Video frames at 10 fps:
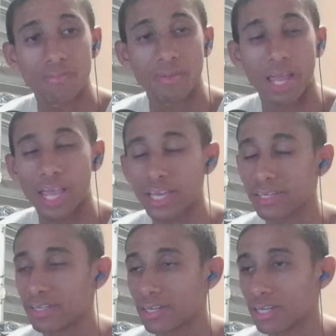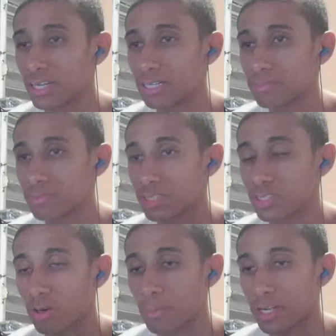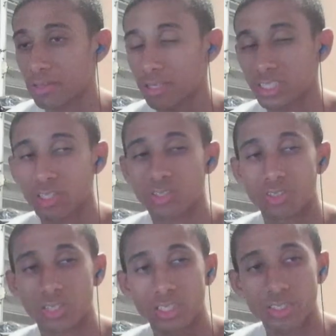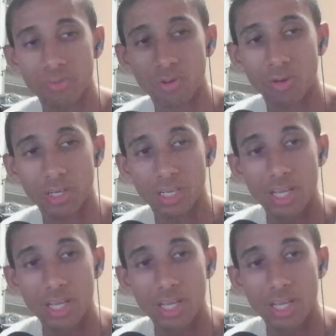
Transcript: and these are my thoughts and concerns for